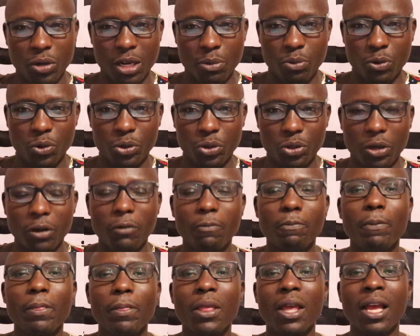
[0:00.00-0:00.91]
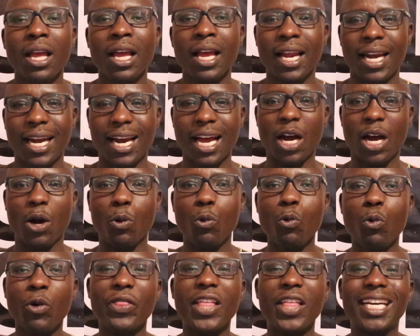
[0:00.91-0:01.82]
William Ruto.
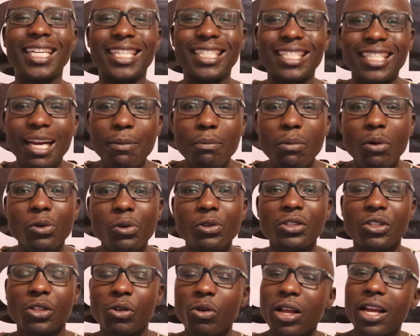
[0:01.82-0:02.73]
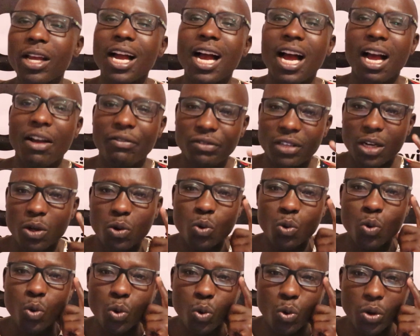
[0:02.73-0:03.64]
Now, with the troubles going after
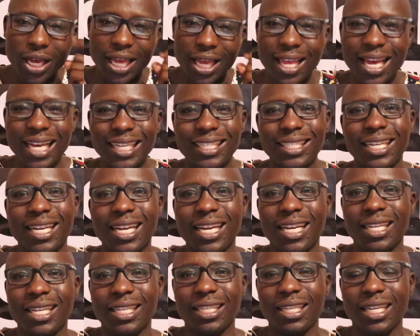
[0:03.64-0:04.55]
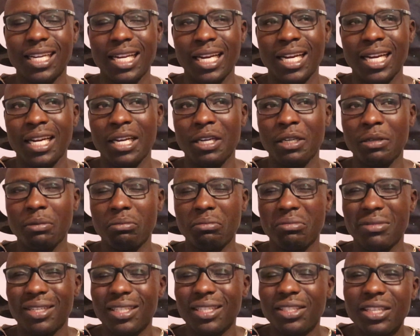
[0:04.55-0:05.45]
Uhuru Kenyatta
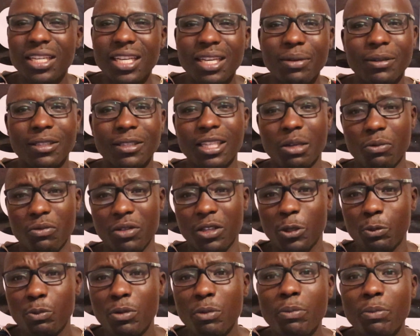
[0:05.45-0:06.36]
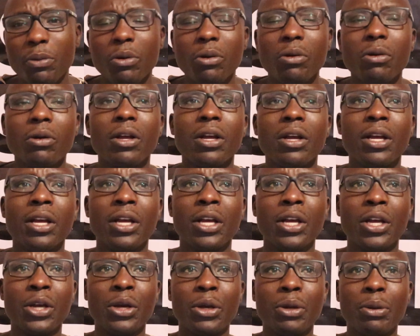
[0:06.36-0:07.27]
regime and some of these people
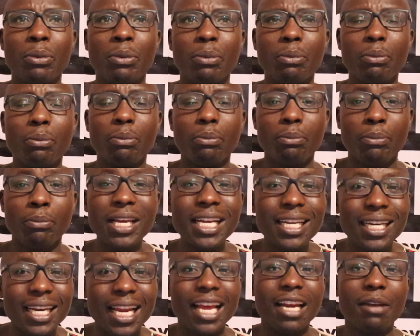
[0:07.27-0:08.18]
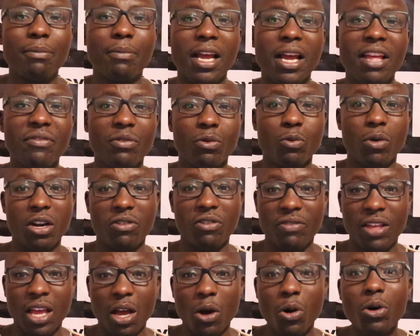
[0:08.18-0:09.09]
being led by even one
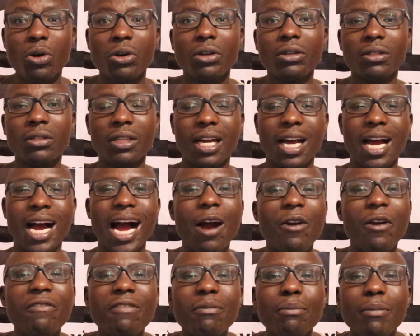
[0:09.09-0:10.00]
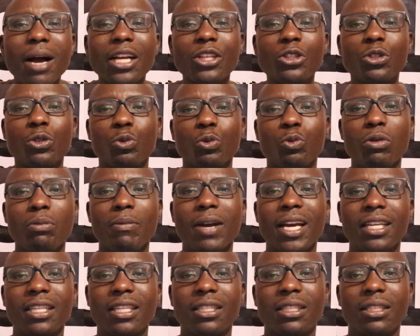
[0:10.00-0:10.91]
of their own, however much we
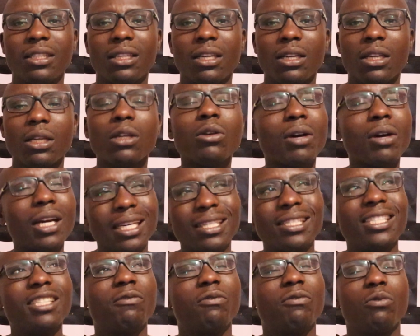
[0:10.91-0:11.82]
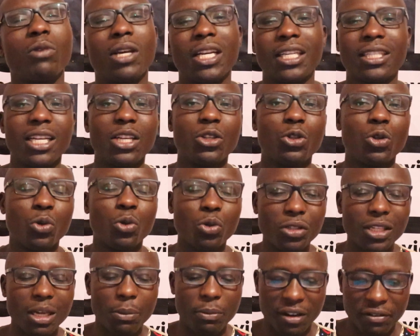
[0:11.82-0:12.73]
might look at if we are trying to
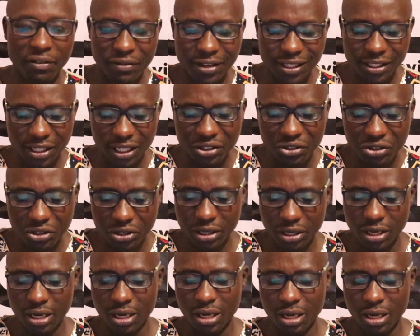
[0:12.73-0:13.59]
do some revisit